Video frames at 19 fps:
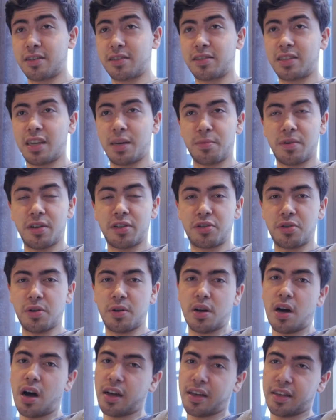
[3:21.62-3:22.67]
the same ratio
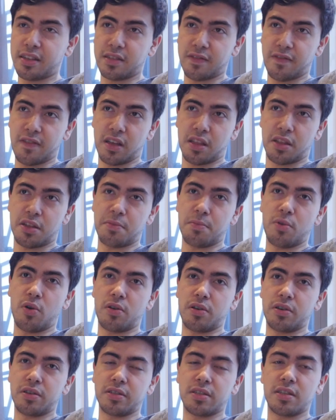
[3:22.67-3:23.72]
in Hawkins and Victory
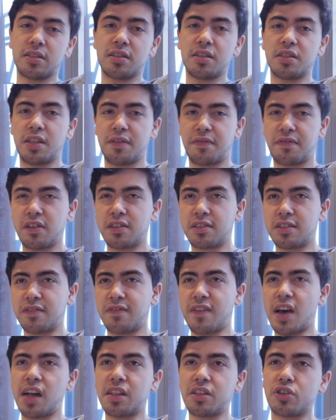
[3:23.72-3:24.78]
Motors, the difference
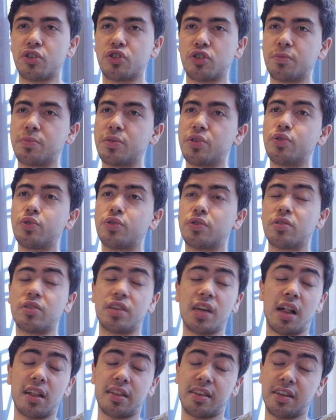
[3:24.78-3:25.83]
in value should be used to
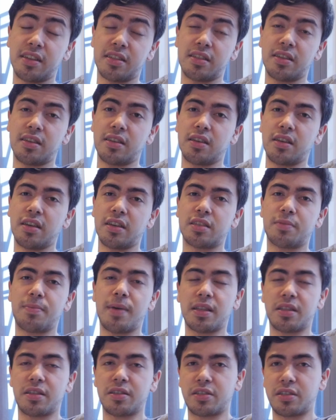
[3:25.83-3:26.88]
calculate the
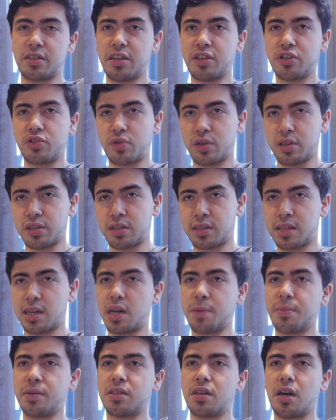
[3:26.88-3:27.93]
expectancy interest
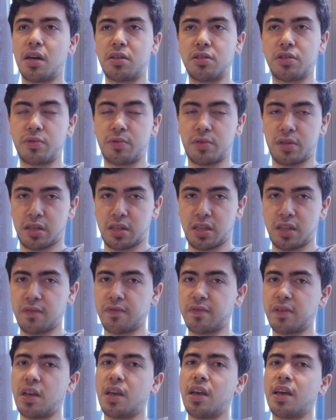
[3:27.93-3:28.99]
that I'm entitled to receive
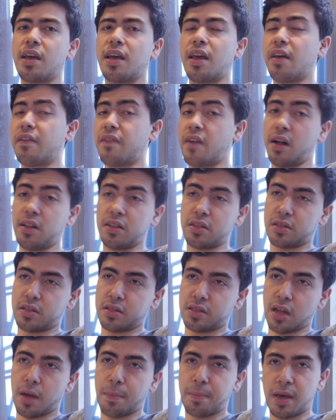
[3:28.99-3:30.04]
if Alice
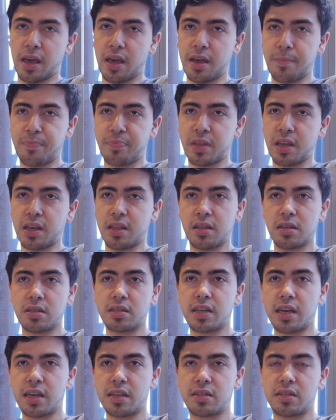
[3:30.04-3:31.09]
does not pay. In
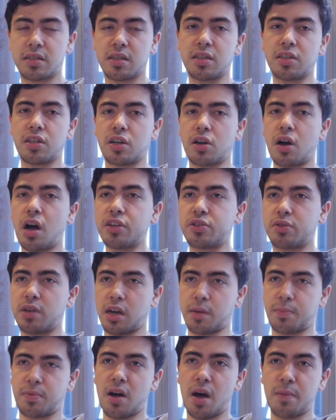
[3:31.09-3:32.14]
this case, the
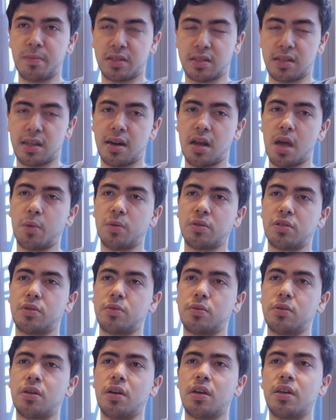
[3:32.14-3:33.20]
contract promised that I was
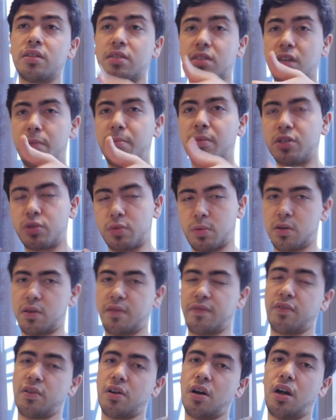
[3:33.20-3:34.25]
to sell my
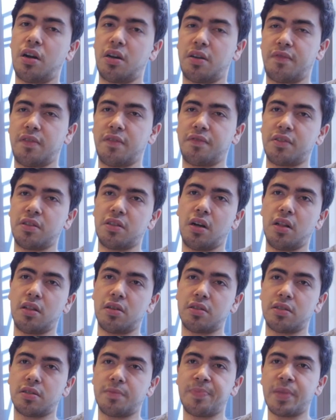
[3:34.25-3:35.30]
sweater for
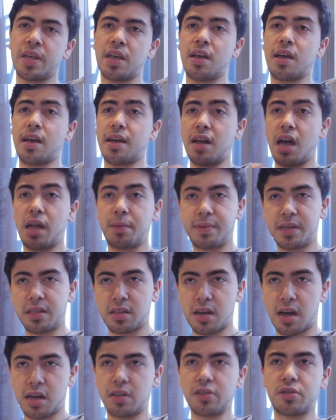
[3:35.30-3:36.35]
$150, and I'd be
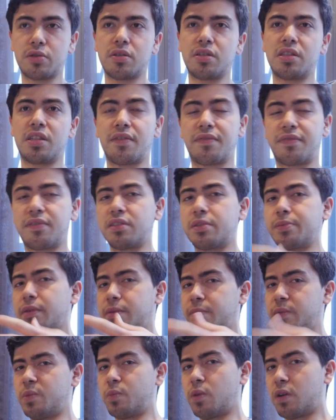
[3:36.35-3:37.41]
entitled to the difference
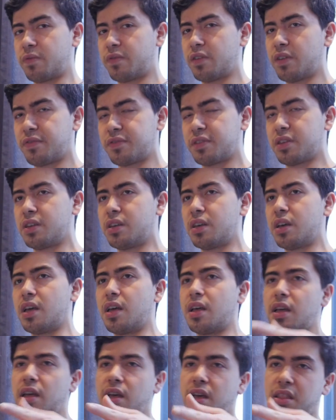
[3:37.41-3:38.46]
between $150
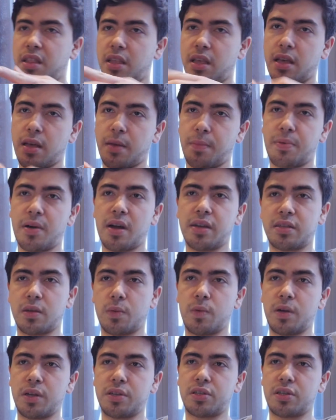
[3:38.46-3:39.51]
and the price
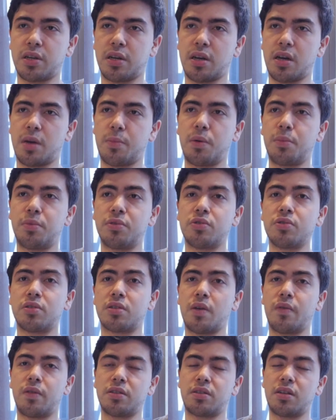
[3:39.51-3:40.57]
at which I'm able to
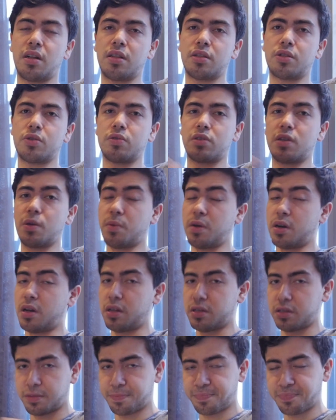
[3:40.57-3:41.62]
sell it to someone
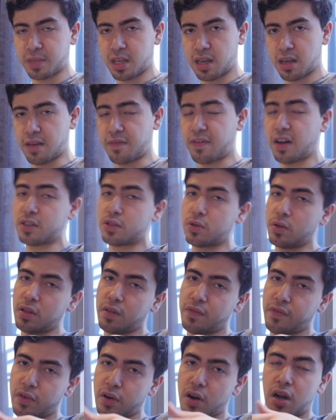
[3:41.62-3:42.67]
else. If I sold
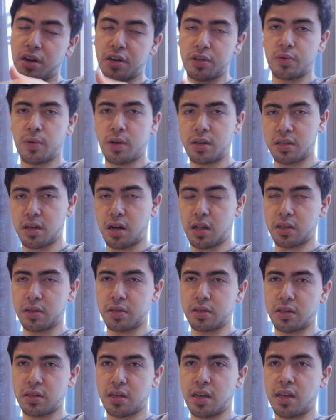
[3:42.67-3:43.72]
it for
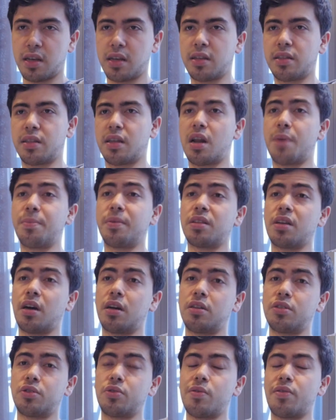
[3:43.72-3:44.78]
$120, then I'm
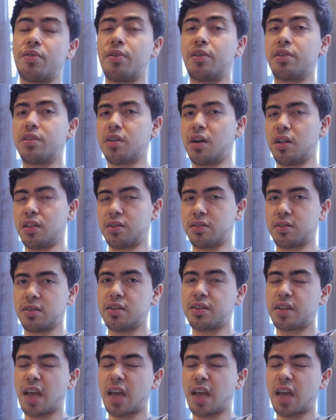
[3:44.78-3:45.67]
entitled to $30 in